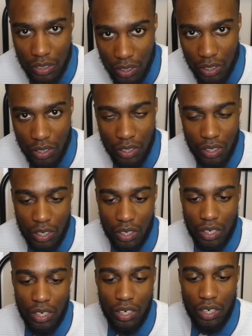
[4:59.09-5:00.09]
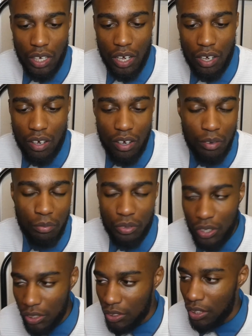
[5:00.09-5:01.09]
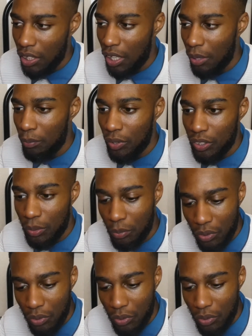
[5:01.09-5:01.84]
year. I can't preach it how Bishop